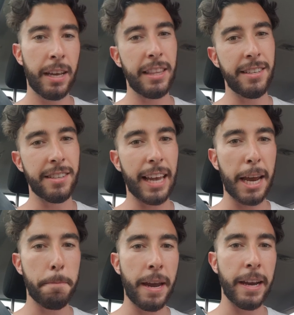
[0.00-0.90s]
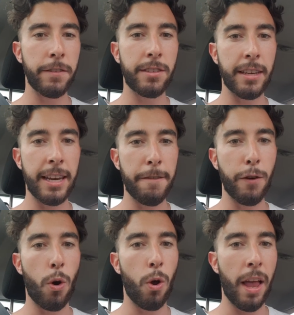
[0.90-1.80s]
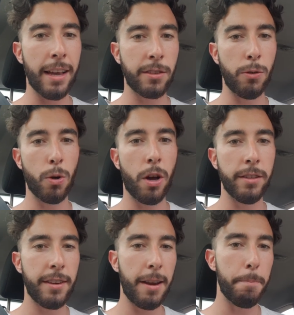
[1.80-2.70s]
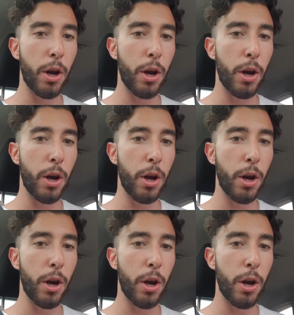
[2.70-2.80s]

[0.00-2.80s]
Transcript: This is APFC for all Arsenal content,